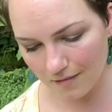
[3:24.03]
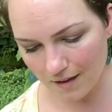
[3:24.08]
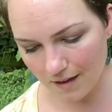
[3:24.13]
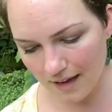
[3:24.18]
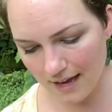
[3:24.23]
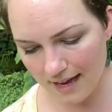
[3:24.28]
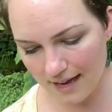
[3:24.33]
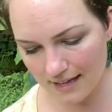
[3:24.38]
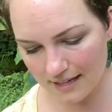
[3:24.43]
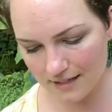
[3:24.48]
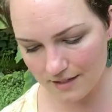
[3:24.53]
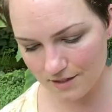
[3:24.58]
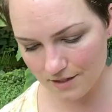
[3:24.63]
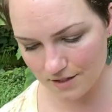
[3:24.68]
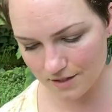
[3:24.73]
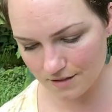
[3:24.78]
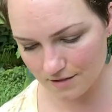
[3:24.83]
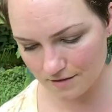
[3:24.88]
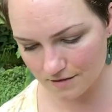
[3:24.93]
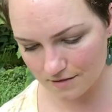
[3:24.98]

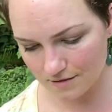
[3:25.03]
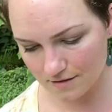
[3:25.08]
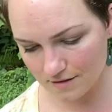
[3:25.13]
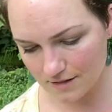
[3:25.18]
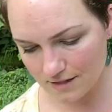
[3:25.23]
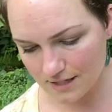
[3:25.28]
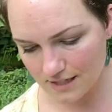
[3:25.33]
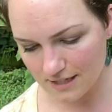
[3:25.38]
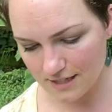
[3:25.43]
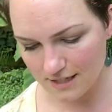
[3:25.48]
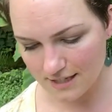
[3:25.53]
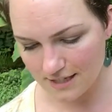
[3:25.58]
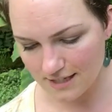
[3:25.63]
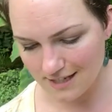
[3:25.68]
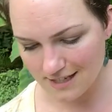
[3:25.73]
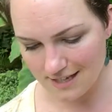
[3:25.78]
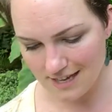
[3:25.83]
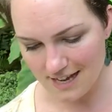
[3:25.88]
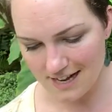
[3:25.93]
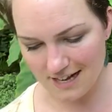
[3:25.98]
And
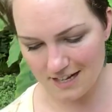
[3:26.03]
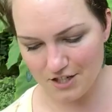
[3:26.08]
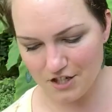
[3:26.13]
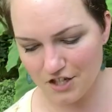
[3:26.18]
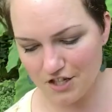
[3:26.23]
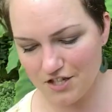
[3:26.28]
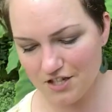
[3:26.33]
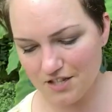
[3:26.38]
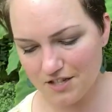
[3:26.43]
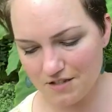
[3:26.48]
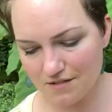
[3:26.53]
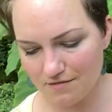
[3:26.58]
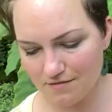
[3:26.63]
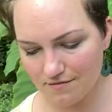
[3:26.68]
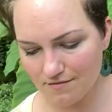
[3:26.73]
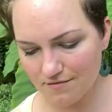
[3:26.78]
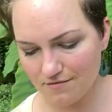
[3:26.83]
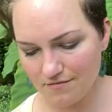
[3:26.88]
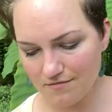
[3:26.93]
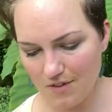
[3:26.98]
and I just,
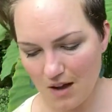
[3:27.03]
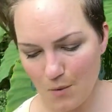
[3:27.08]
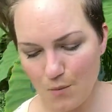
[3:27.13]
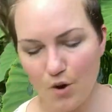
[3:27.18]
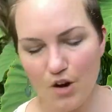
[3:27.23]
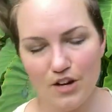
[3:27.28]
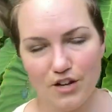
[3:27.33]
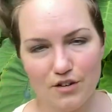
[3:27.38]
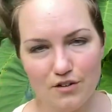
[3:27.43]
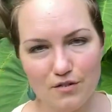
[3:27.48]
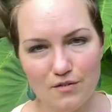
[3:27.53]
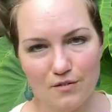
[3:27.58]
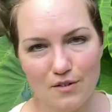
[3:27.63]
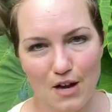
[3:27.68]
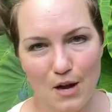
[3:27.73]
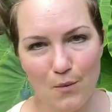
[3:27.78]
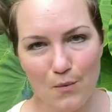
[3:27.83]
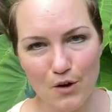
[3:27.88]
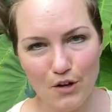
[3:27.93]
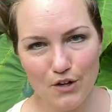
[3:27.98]
I want your,
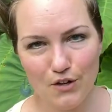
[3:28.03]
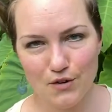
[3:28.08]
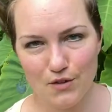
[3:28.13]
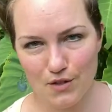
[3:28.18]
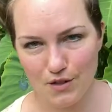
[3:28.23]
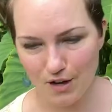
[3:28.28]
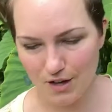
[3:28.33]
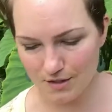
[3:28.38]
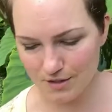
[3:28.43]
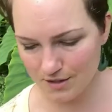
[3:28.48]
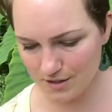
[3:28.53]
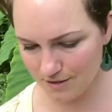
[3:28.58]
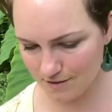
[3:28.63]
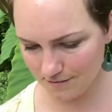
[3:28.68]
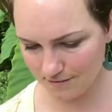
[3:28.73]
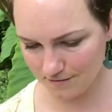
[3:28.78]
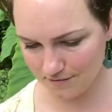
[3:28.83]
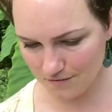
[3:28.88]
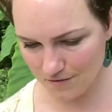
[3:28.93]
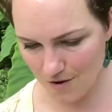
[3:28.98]
I want your thoughts
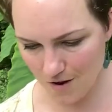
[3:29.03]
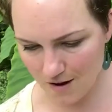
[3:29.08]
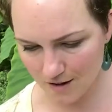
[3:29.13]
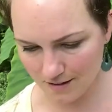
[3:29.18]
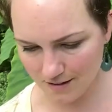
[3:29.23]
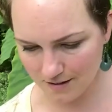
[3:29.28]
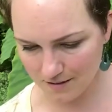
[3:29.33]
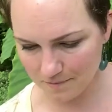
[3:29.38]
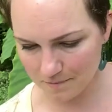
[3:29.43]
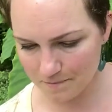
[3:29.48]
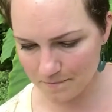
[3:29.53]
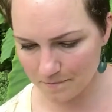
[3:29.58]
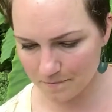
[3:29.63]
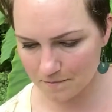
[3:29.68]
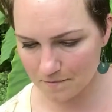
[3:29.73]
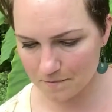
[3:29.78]
on them.